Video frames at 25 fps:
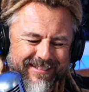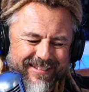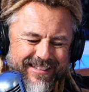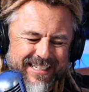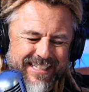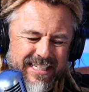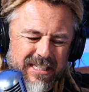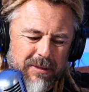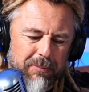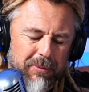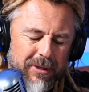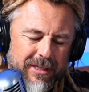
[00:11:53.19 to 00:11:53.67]

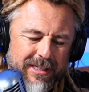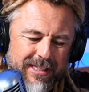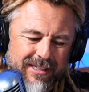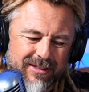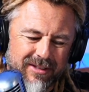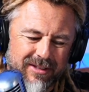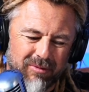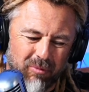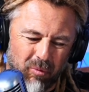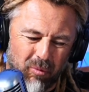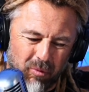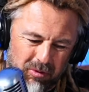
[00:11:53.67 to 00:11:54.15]
Discipline
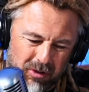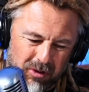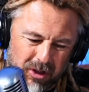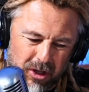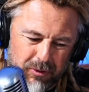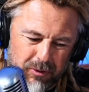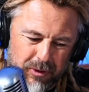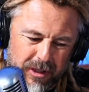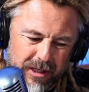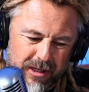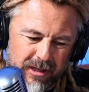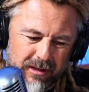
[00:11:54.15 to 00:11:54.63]
is
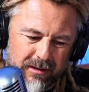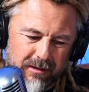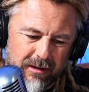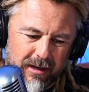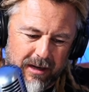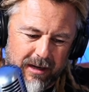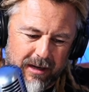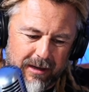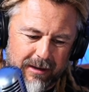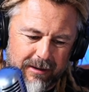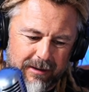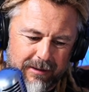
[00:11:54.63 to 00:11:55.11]
loaded,
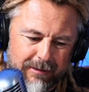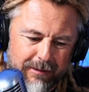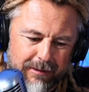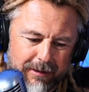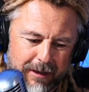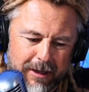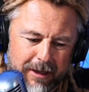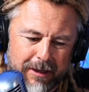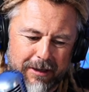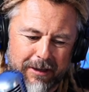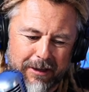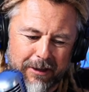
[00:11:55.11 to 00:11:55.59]

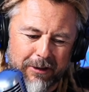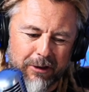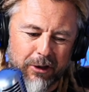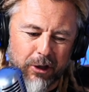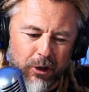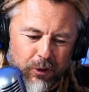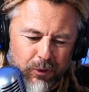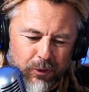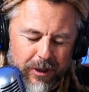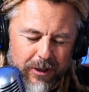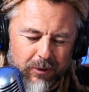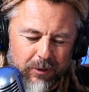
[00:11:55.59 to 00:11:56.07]
a
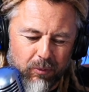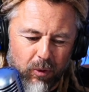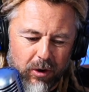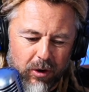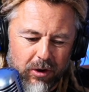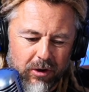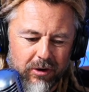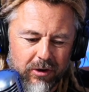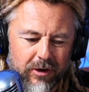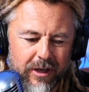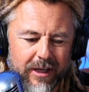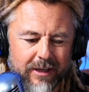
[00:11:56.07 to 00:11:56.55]
loaded
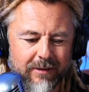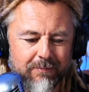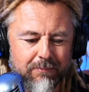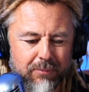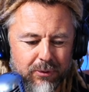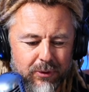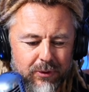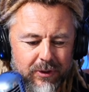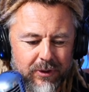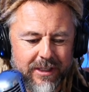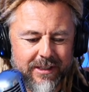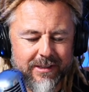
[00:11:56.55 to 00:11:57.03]
word, and
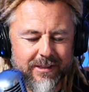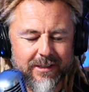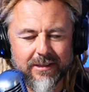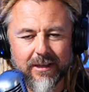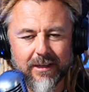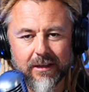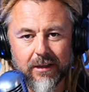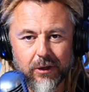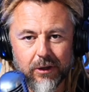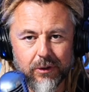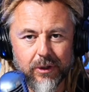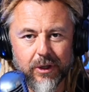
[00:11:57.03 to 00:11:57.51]
prudence is
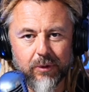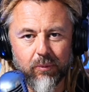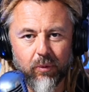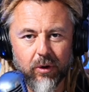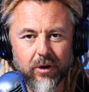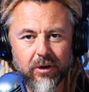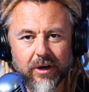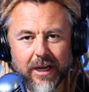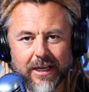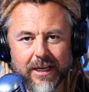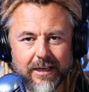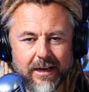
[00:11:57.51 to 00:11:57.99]
a loaded
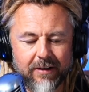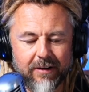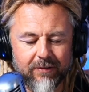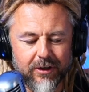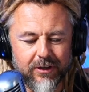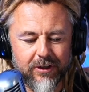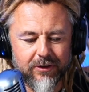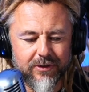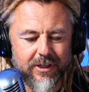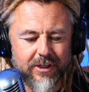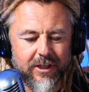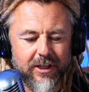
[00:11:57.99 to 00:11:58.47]
word. I never
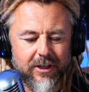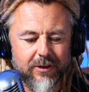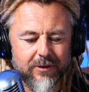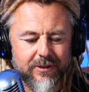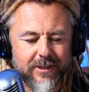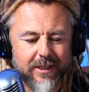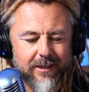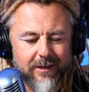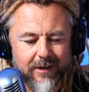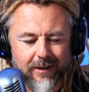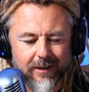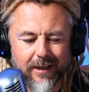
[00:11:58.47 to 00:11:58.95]
used to
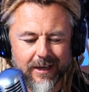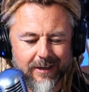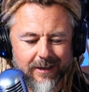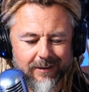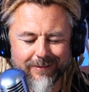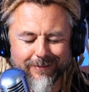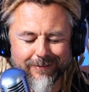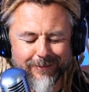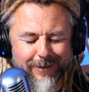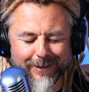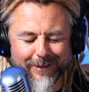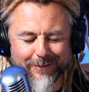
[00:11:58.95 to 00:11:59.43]
use it
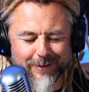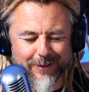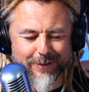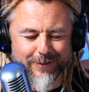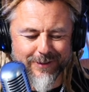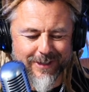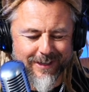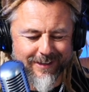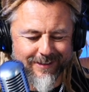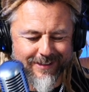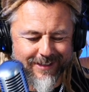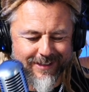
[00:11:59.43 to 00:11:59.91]
we don't
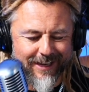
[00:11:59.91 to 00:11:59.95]
use it in